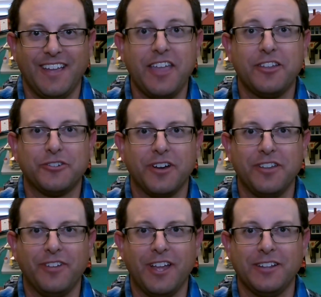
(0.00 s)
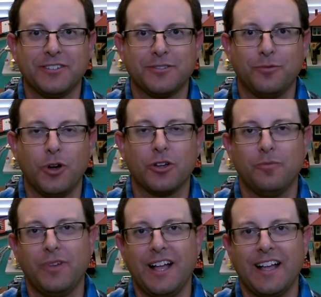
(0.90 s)
Hey there, train fans.
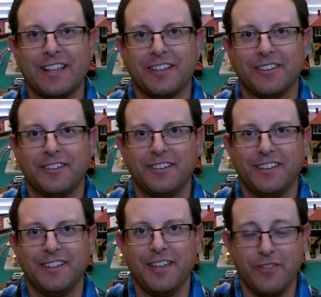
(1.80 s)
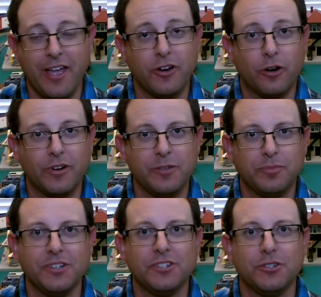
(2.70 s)
Welcome back. If you haven't already,
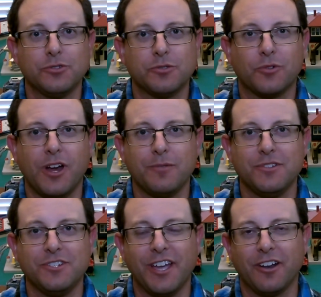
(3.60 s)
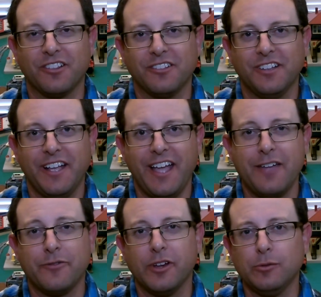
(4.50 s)
please do subscribe to the channel. And
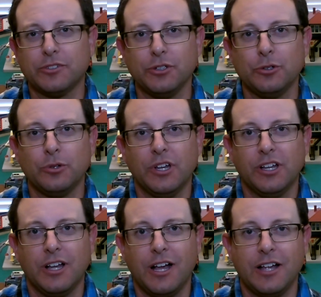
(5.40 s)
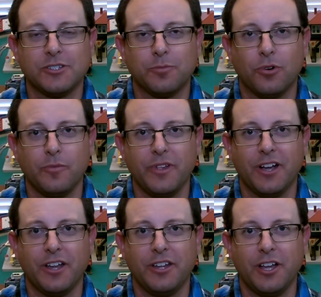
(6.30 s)
if you're able to, support me
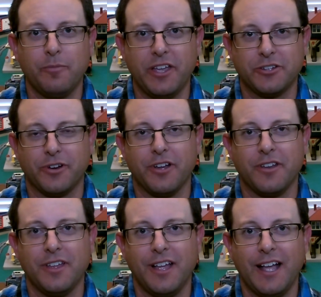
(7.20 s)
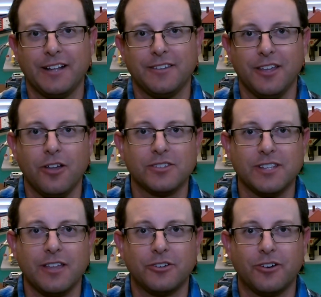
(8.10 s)
on Patreon at the other
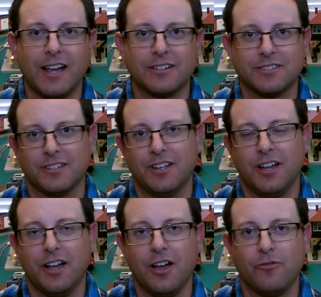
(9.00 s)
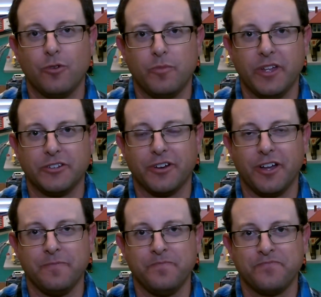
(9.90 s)
side of the tracks with Patreon.